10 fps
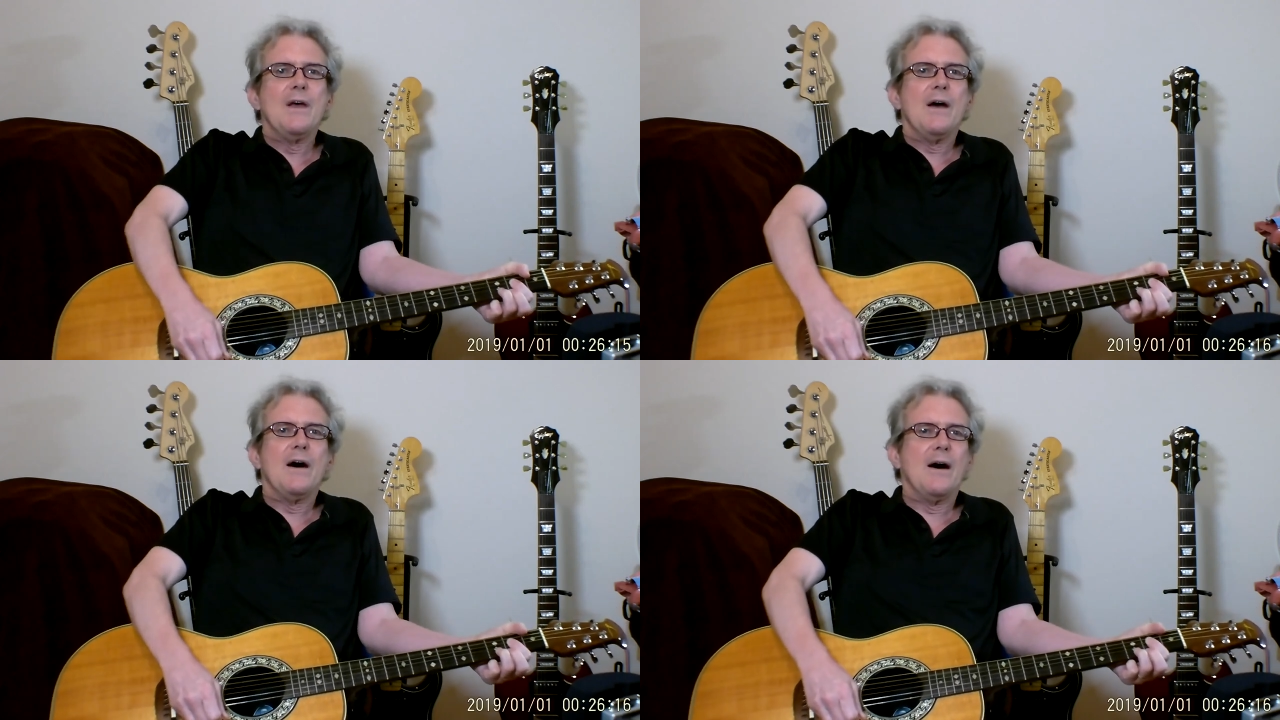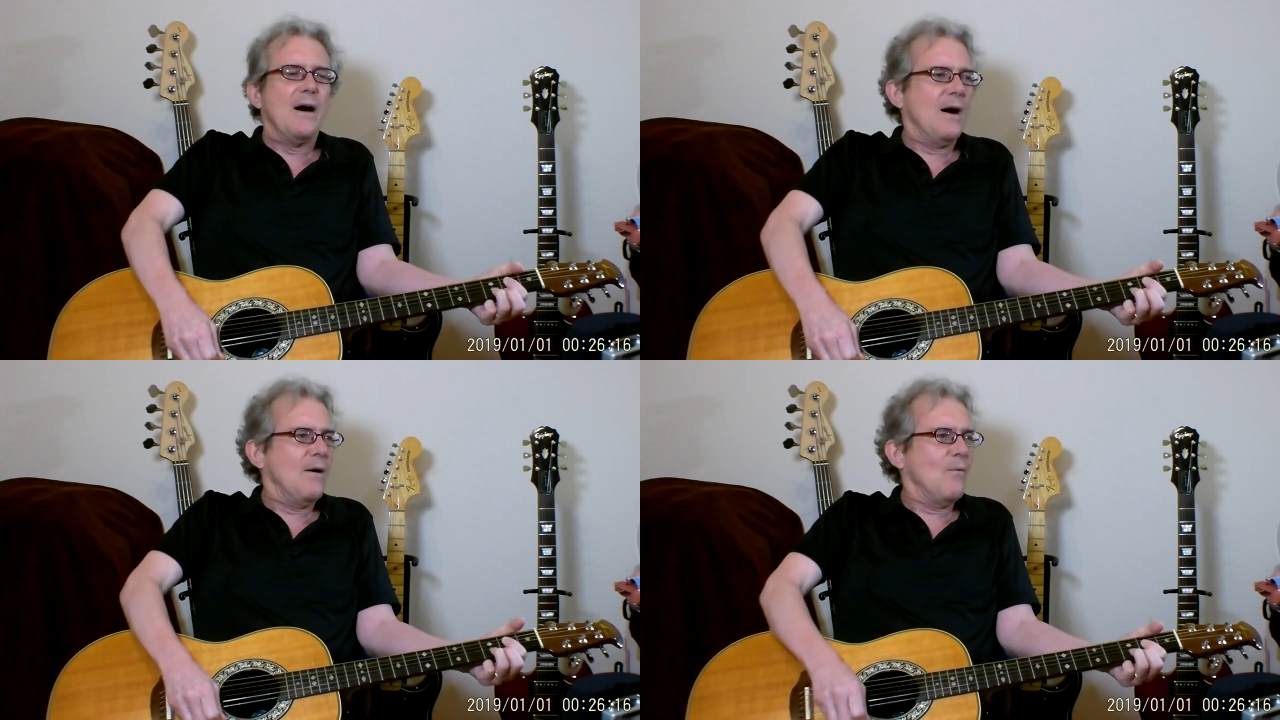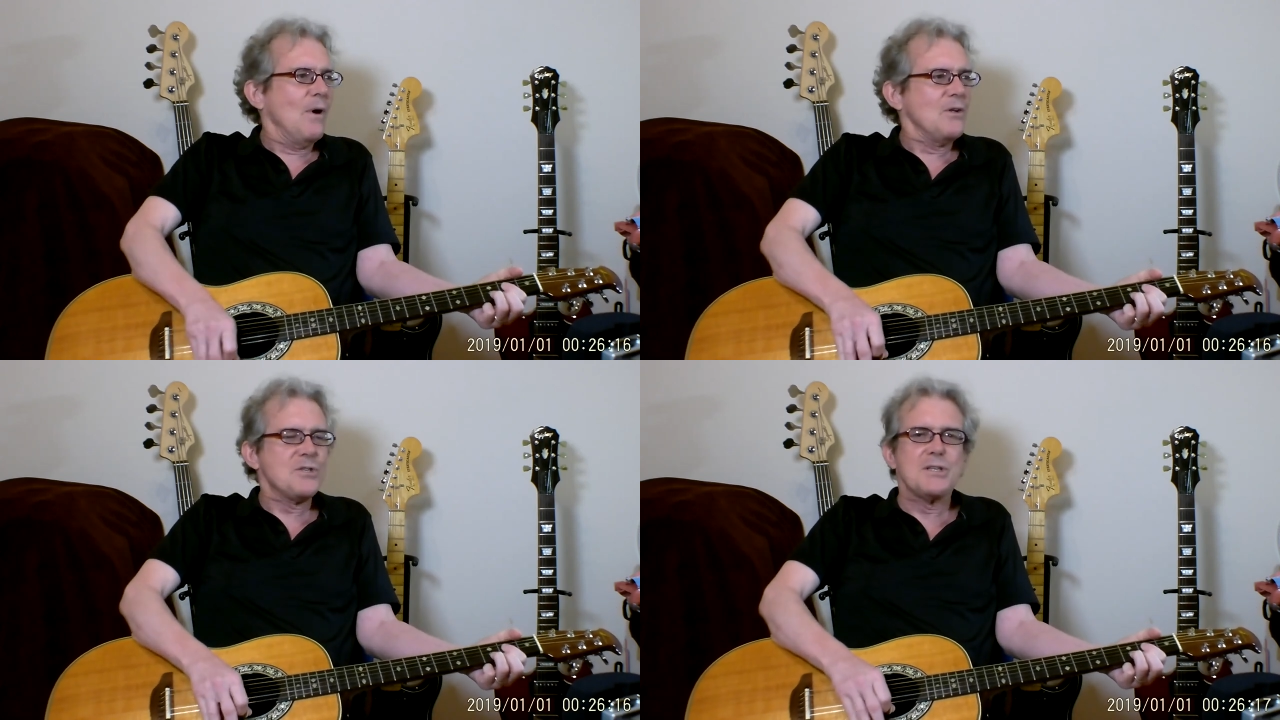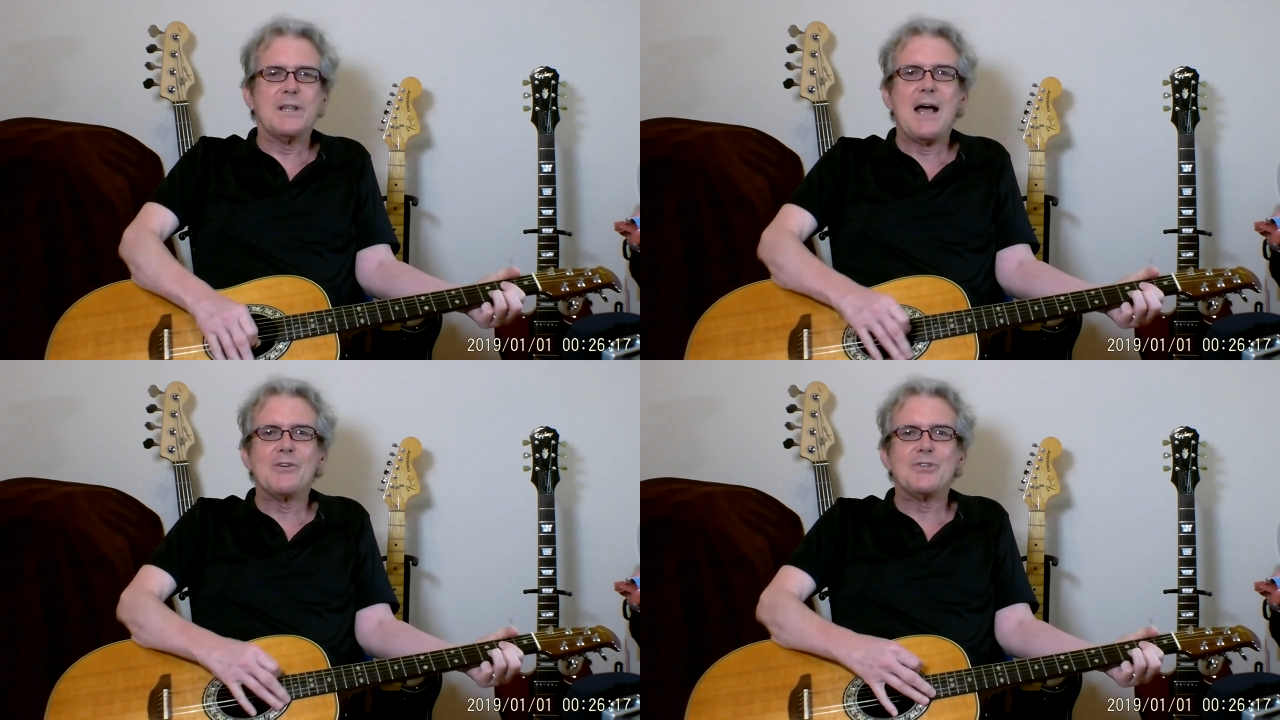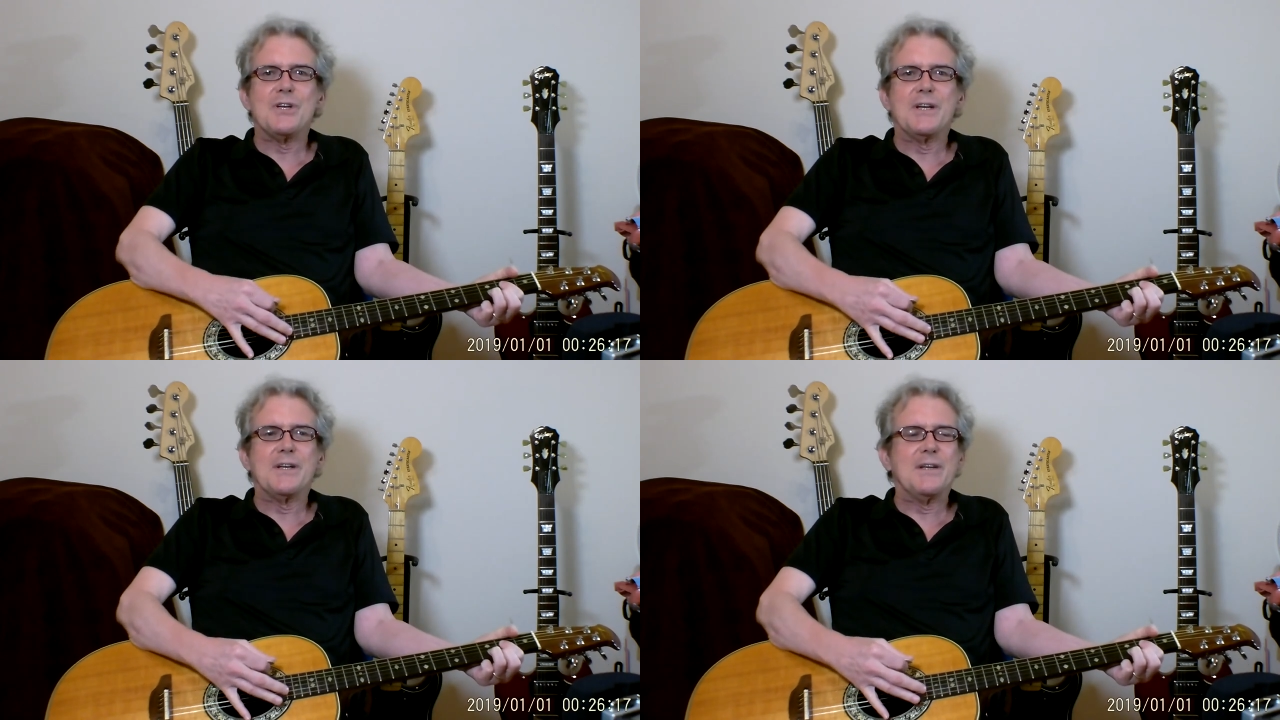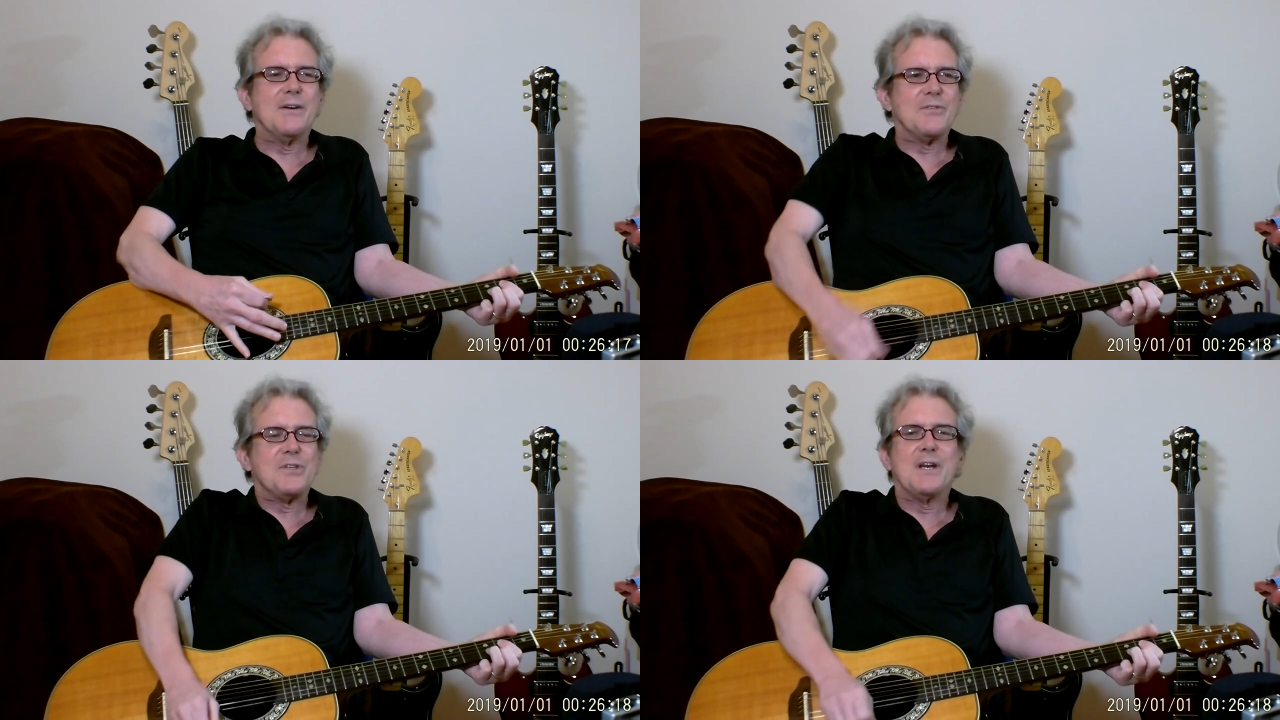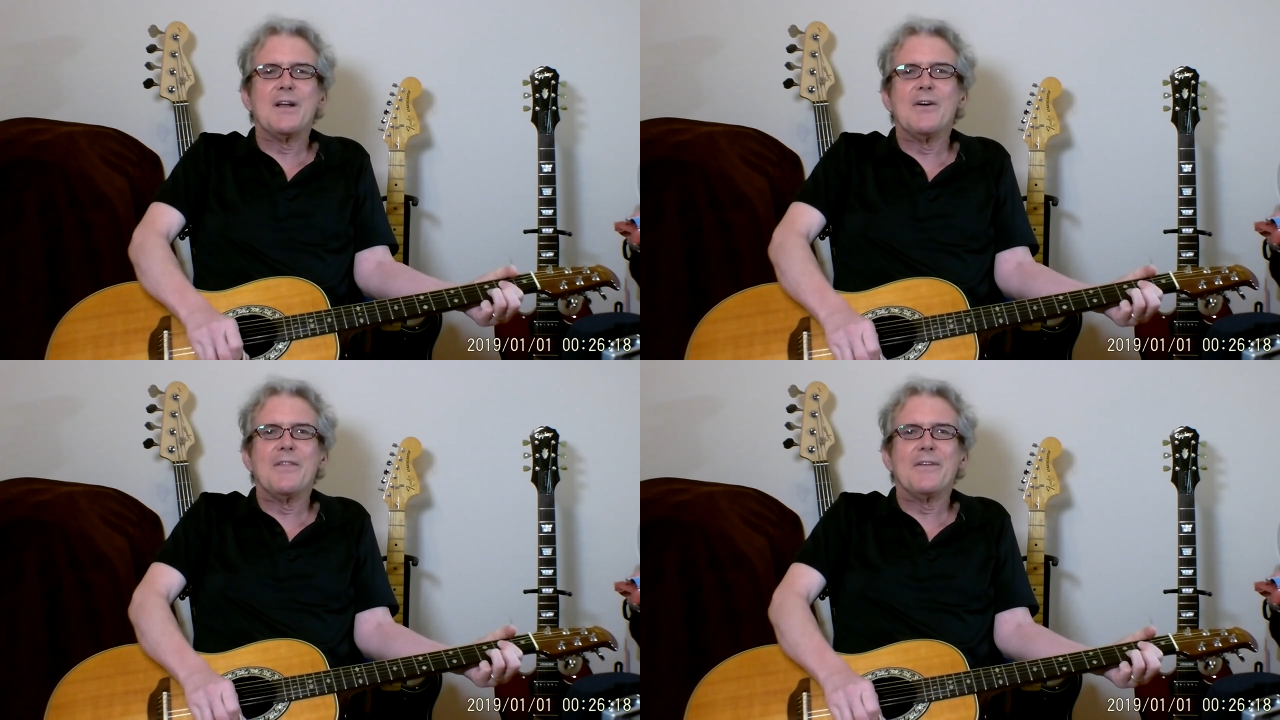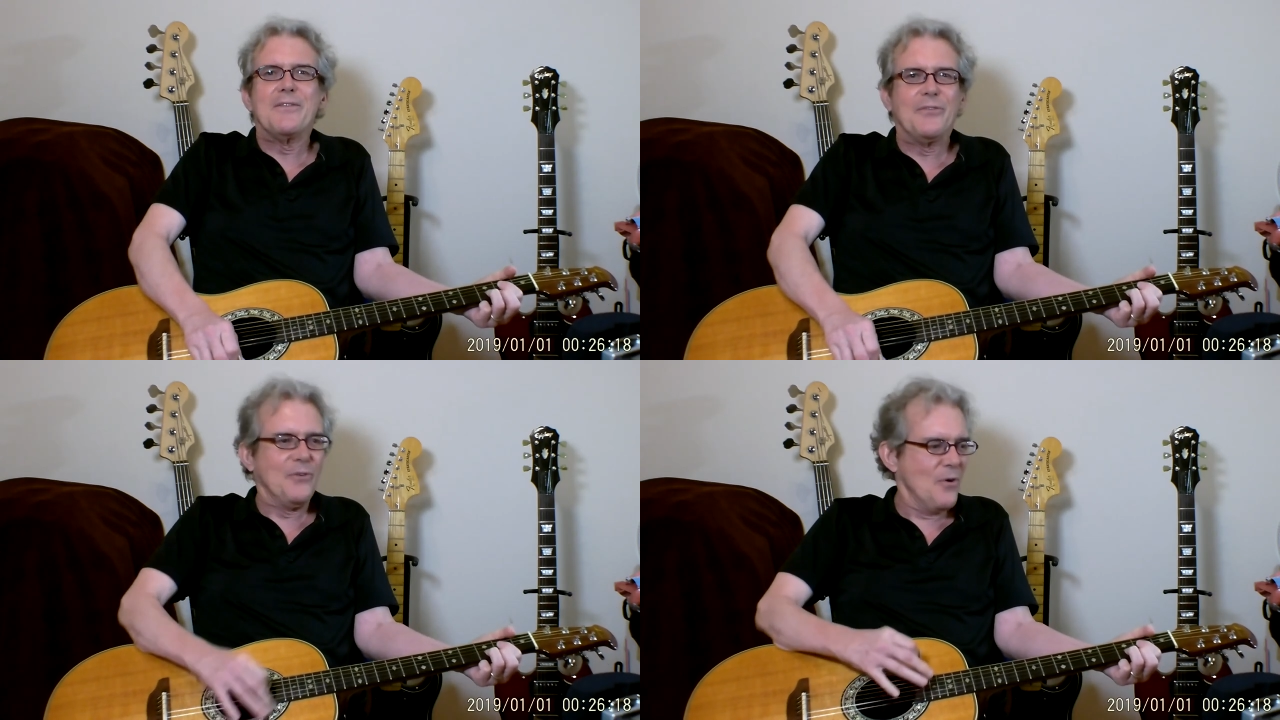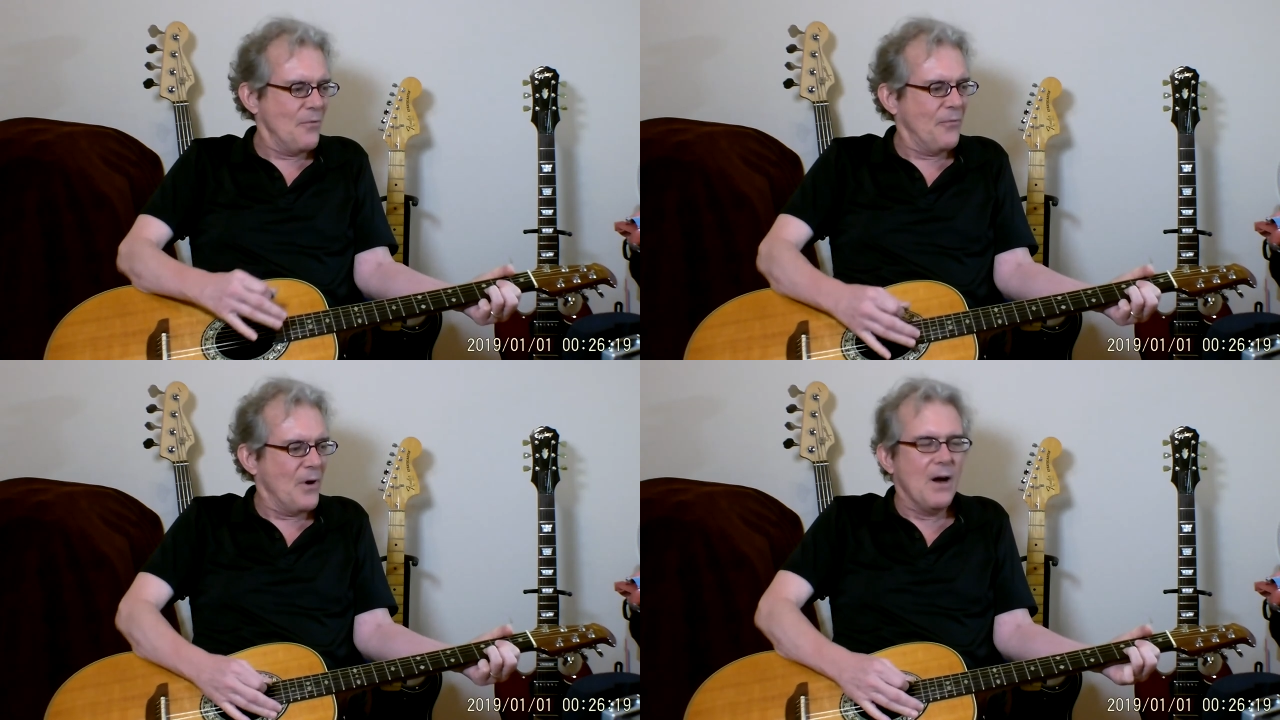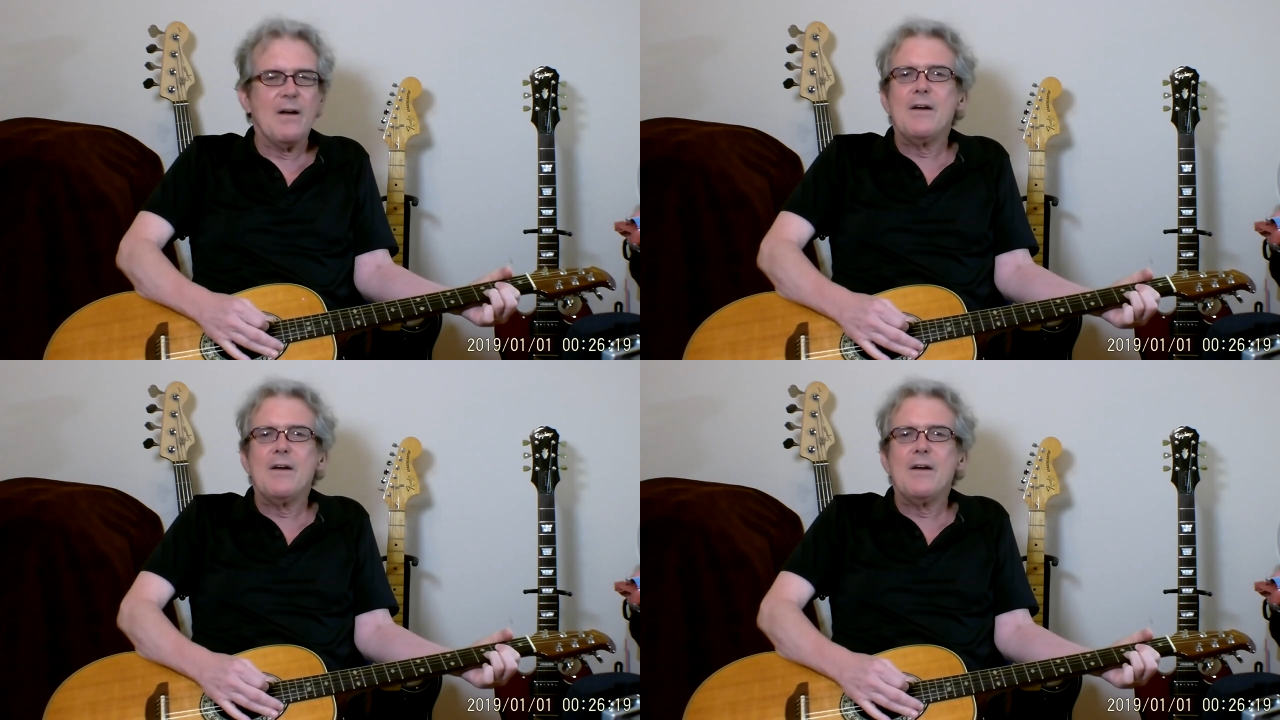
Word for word: uh, while slouching, you know, sitting on the sofa,